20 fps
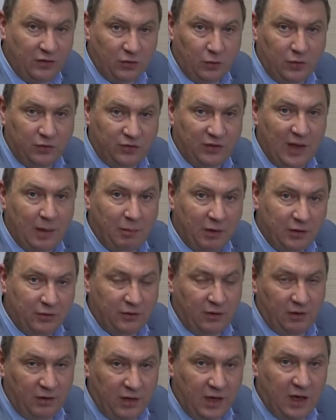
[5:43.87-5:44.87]
to establish
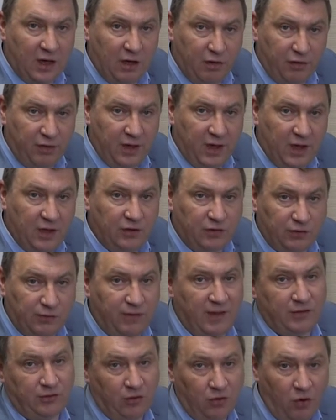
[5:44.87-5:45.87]
that the earth is
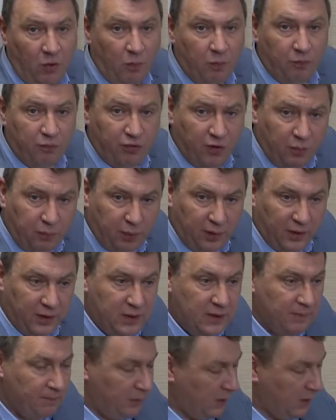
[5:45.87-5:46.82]
fastened on properly.